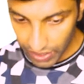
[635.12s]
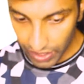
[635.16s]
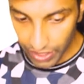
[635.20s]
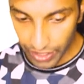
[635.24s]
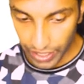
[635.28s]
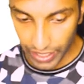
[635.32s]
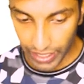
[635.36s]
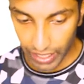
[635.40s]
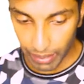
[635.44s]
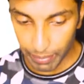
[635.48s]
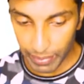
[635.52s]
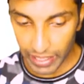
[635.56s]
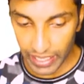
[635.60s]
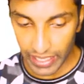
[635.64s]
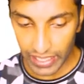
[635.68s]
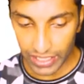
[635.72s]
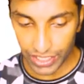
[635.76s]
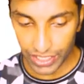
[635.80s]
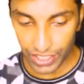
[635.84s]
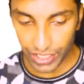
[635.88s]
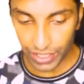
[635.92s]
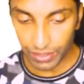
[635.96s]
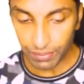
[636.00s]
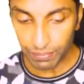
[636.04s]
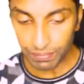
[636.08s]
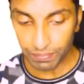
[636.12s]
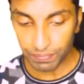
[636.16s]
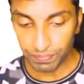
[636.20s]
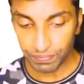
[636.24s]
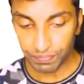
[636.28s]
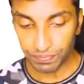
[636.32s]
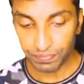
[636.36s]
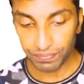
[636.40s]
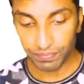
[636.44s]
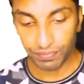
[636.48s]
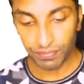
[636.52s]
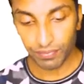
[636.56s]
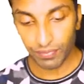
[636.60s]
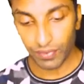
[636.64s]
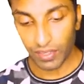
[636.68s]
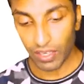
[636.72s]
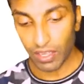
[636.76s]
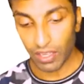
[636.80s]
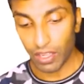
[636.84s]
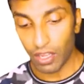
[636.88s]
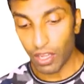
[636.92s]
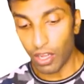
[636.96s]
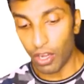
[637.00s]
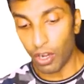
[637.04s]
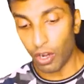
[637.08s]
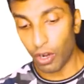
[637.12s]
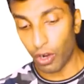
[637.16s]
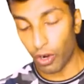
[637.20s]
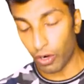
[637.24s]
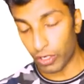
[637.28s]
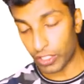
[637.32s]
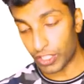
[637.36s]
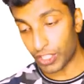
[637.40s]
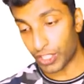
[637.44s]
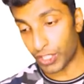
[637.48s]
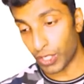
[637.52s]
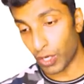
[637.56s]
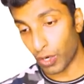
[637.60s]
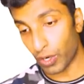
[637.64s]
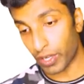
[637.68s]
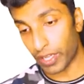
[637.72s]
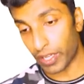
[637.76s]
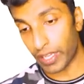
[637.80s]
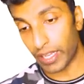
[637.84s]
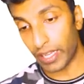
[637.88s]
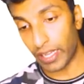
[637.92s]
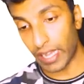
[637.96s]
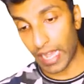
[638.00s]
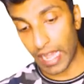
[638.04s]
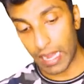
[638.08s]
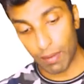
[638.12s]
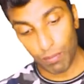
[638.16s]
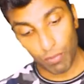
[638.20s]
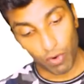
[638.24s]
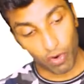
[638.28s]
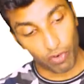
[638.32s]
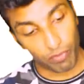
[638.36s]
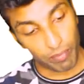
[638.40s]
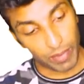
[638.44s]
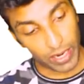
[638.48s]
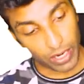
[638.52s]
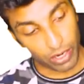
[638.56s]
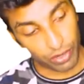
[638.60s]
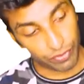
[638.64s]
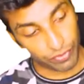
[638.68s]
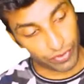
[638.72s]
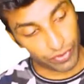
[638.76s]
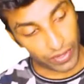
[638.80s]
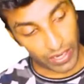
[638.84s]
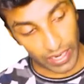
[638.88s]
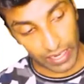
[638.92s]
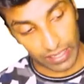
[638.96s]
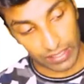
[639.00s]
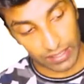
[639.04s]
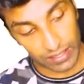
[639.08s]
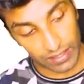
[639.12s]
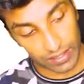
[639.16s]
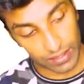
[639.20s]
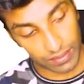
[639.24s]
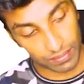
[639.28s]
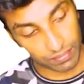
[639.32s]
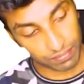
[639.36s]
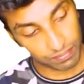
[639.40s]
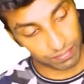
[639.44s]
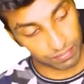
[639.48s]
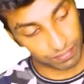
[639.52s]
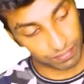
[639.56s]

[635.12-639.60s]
recommendation on stocking and movement of grains.